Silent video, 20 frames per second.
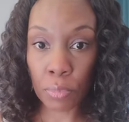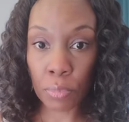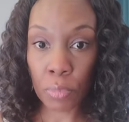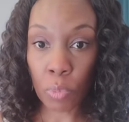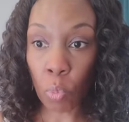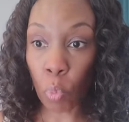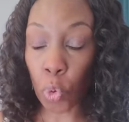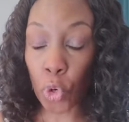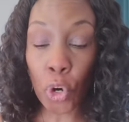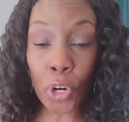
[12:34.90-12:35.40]

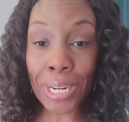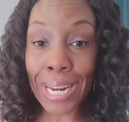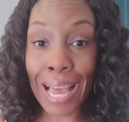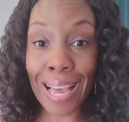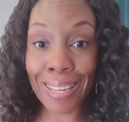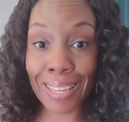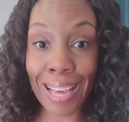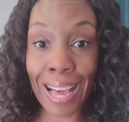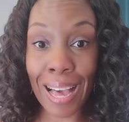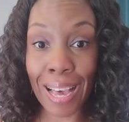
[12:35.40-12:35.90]
You're
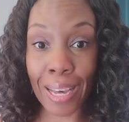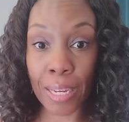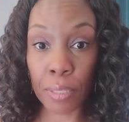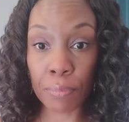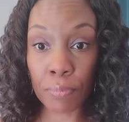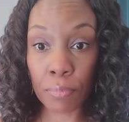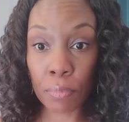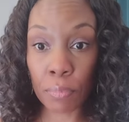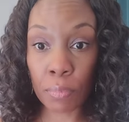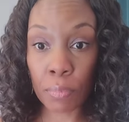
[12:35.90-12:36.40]
not God.
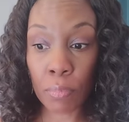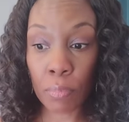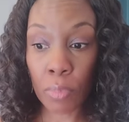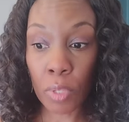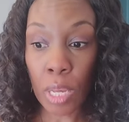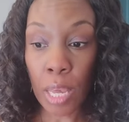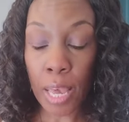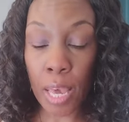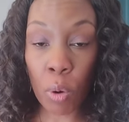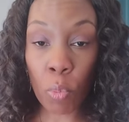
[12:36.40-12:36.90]

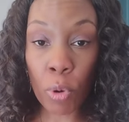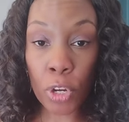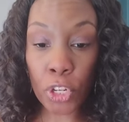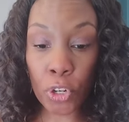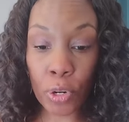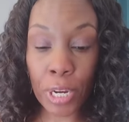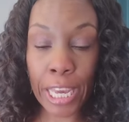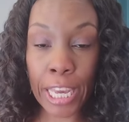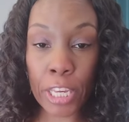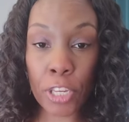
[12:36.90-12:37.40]
And when
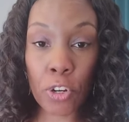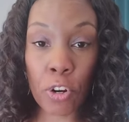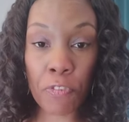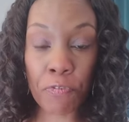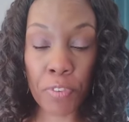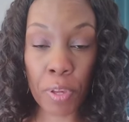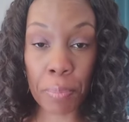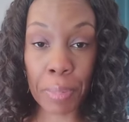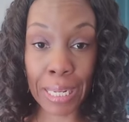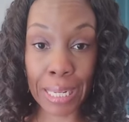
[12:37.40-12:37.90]
you're in your
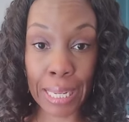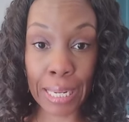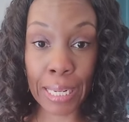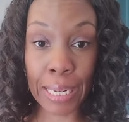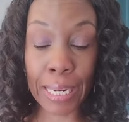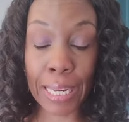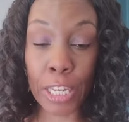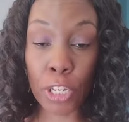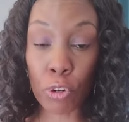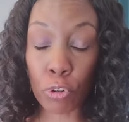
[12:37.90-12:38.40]

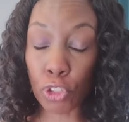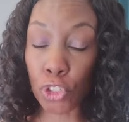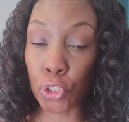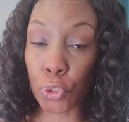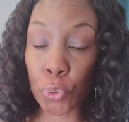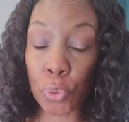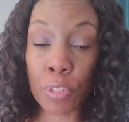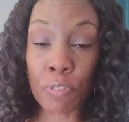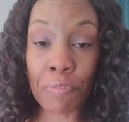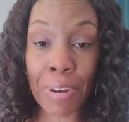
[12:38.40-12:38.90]
femininity, your
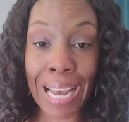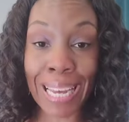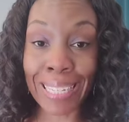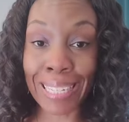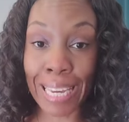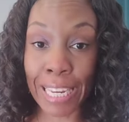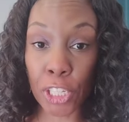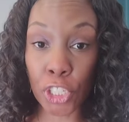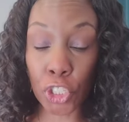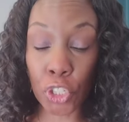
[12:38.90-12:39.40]
true divine
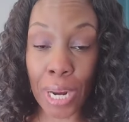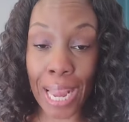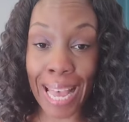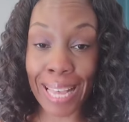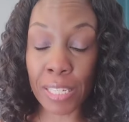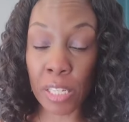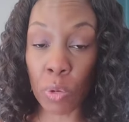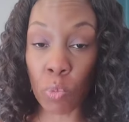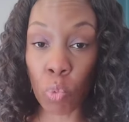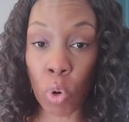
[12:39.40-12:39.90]
nature
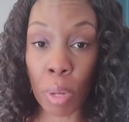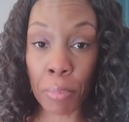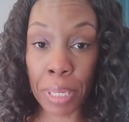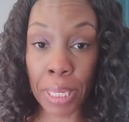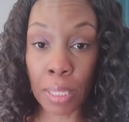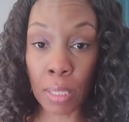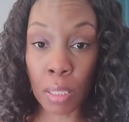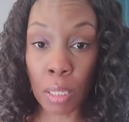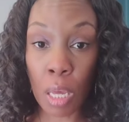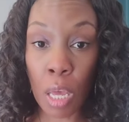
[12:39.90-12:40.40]
as a
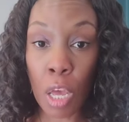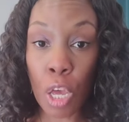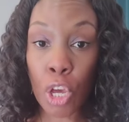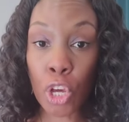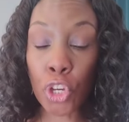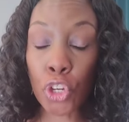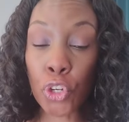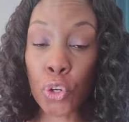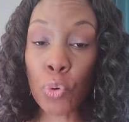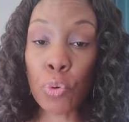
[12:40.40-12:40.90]
woman,
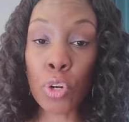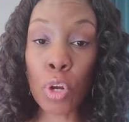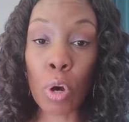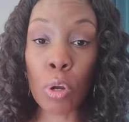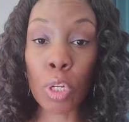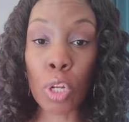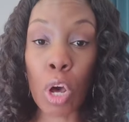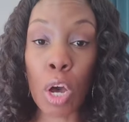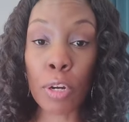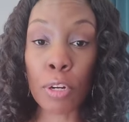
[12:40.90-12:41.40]
you no
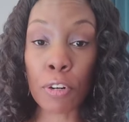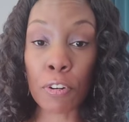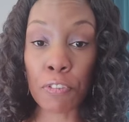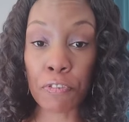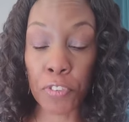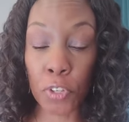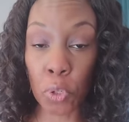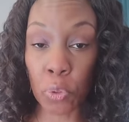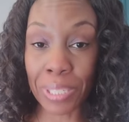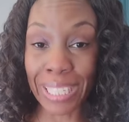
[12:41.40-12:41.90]
longer
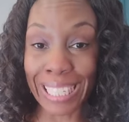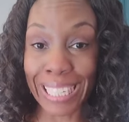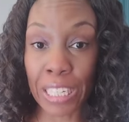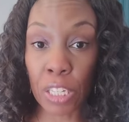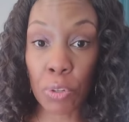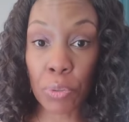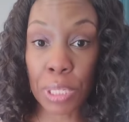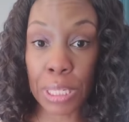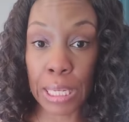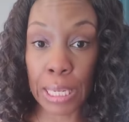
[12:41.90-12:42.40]
feel
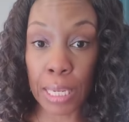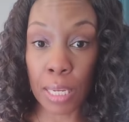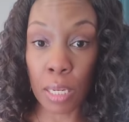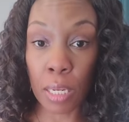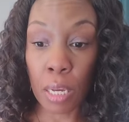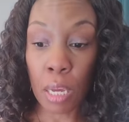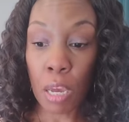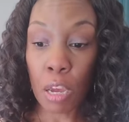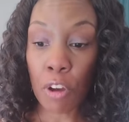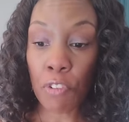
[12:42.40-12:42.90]
guilty
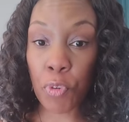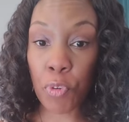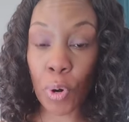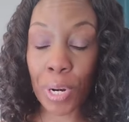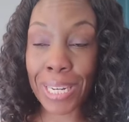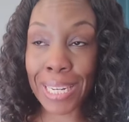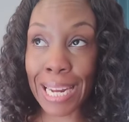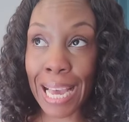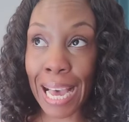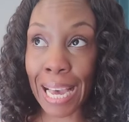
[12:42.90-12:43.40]
for
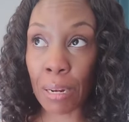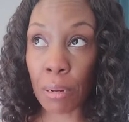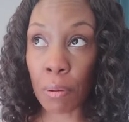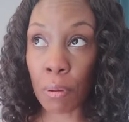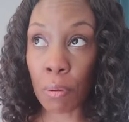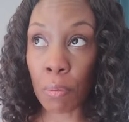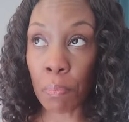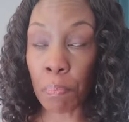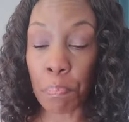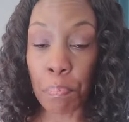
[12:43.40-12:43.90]
not
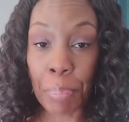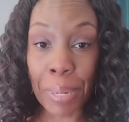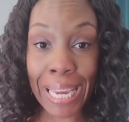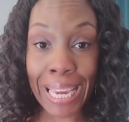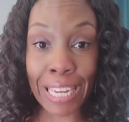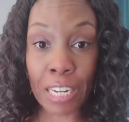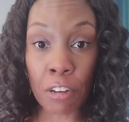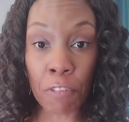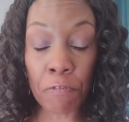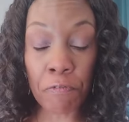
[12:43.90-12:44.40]

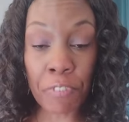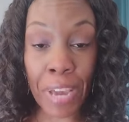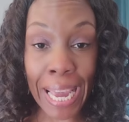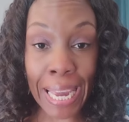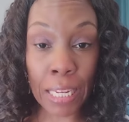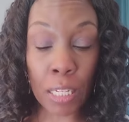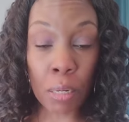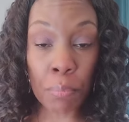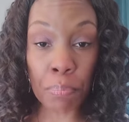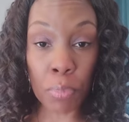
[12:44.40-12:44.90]
being
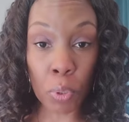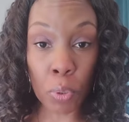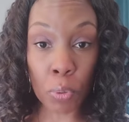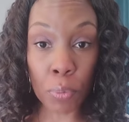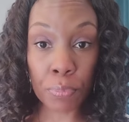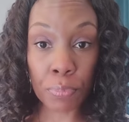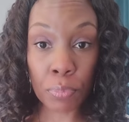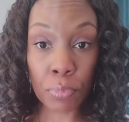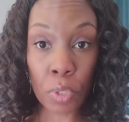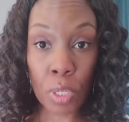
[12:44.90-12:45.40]

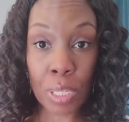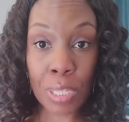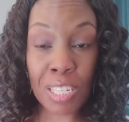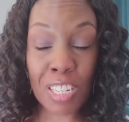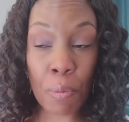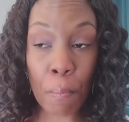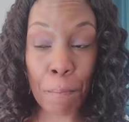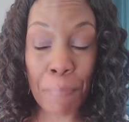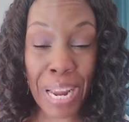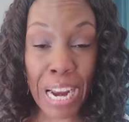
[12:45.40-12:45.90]
available
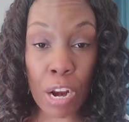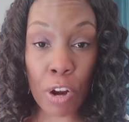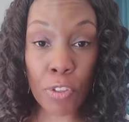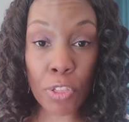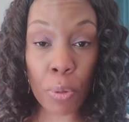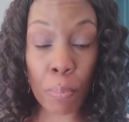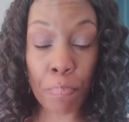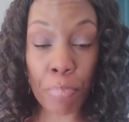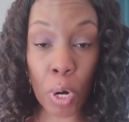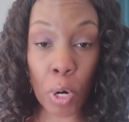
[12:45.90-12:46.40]
to bear
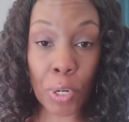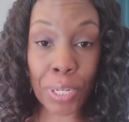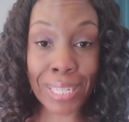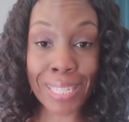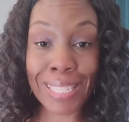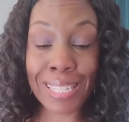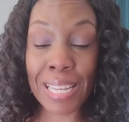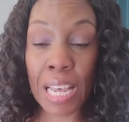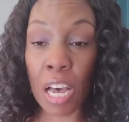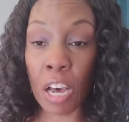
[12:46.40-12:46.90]
the
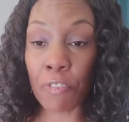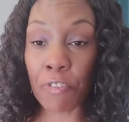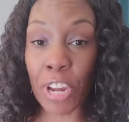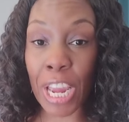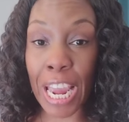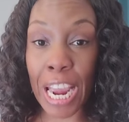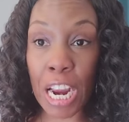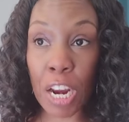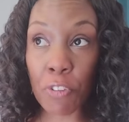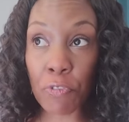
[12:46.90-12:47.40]
burdens of
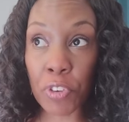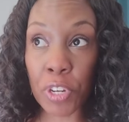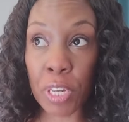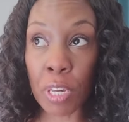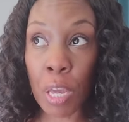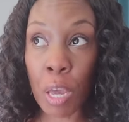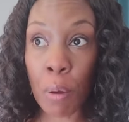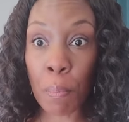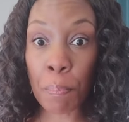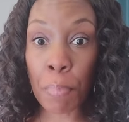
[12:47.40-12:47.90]

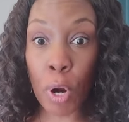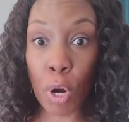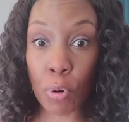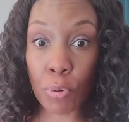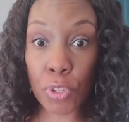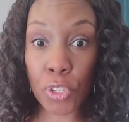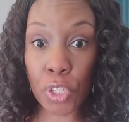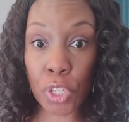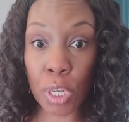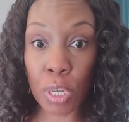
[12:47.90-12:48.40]
every
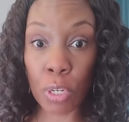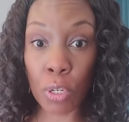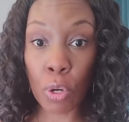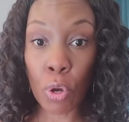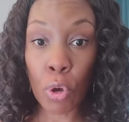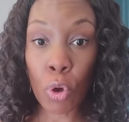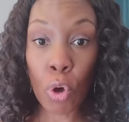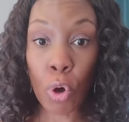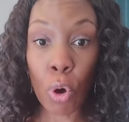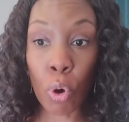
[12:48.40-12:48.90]
person
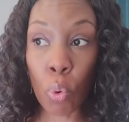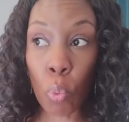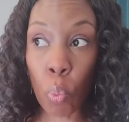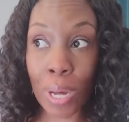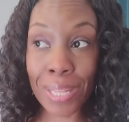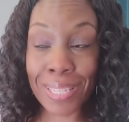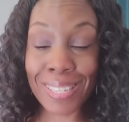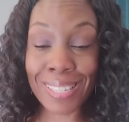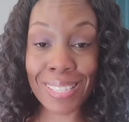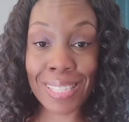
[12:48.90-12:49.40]
who
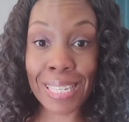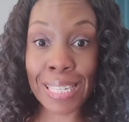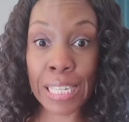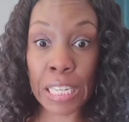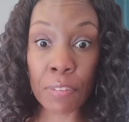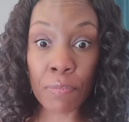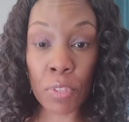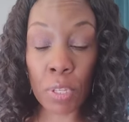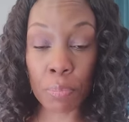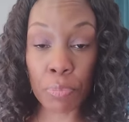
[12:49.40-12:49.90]
wants to
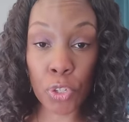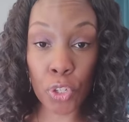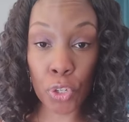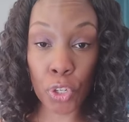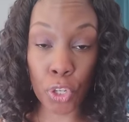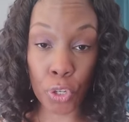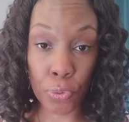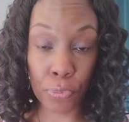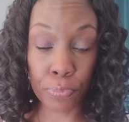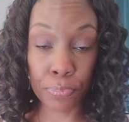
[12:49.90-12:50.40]
give them to you.